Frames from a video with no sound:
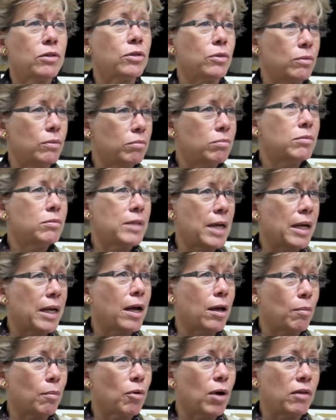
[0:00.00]
to take
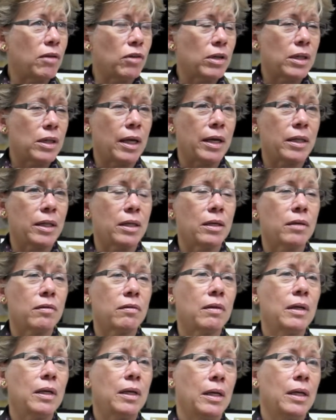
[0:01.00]
on a project like
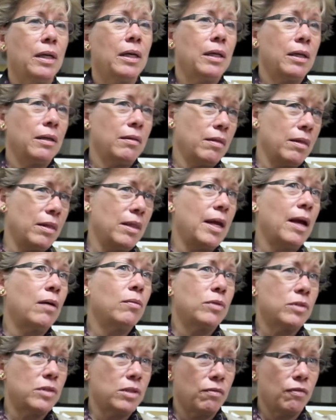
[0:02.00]
this. That
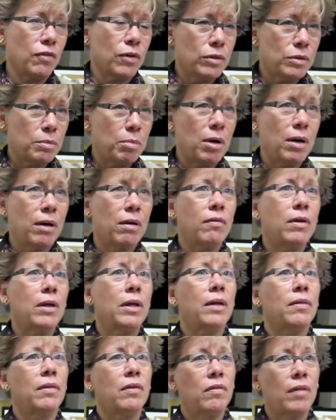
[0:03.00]
was the first part of
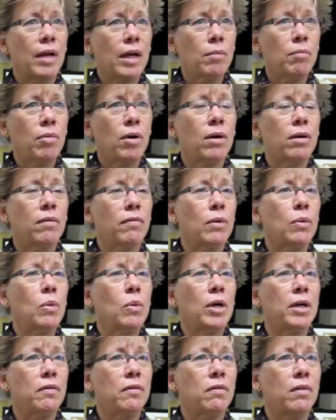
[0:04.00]
it, and the second part of it
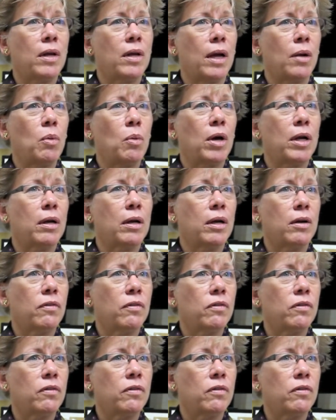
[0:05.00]
was that I wanted our